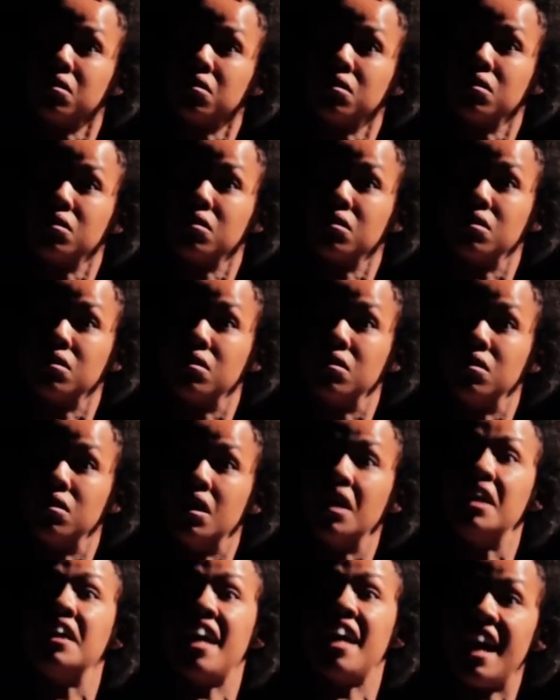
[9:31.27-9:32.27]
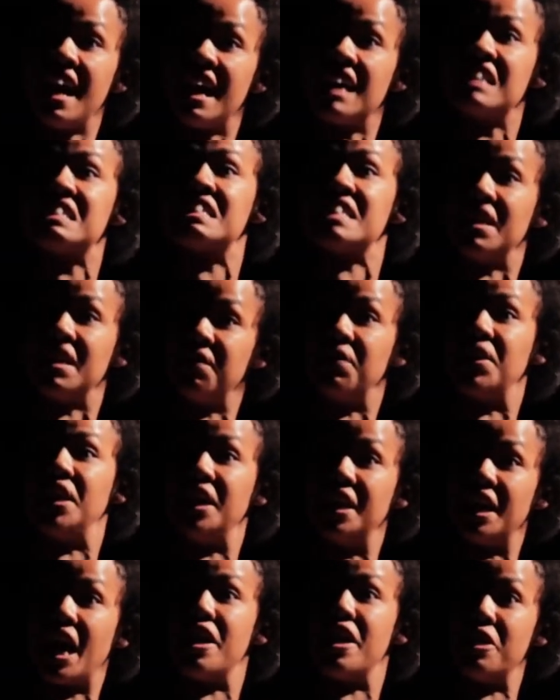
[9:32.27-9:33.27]
till the end. It's
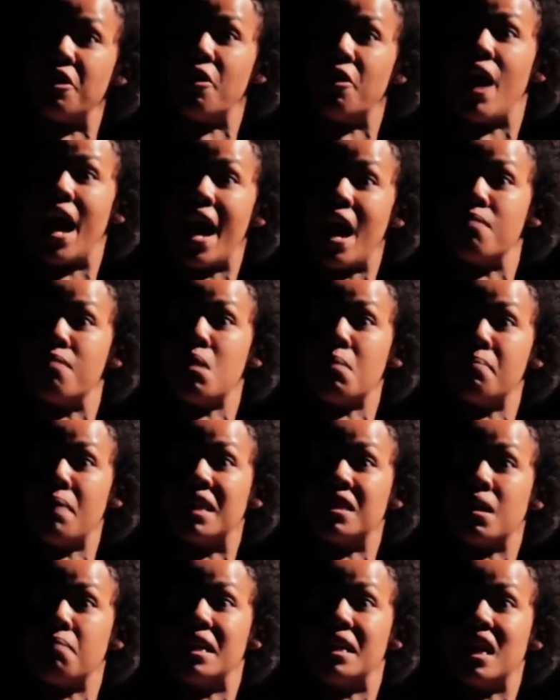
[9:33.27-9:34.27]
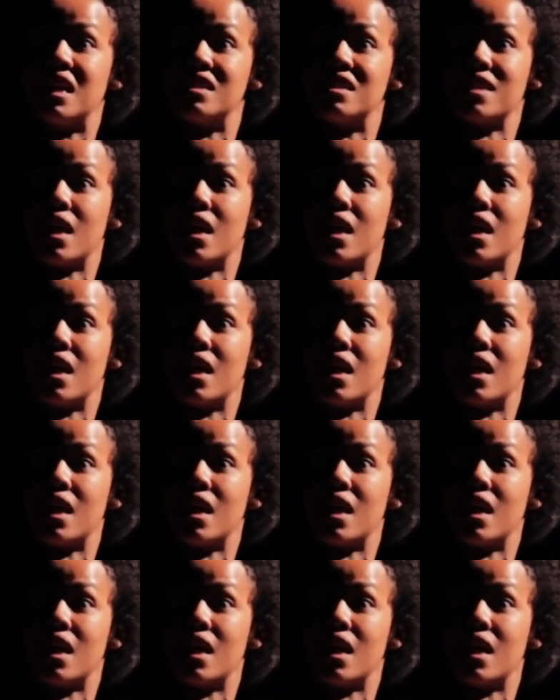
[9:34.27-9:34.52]
so funny. It's more funny than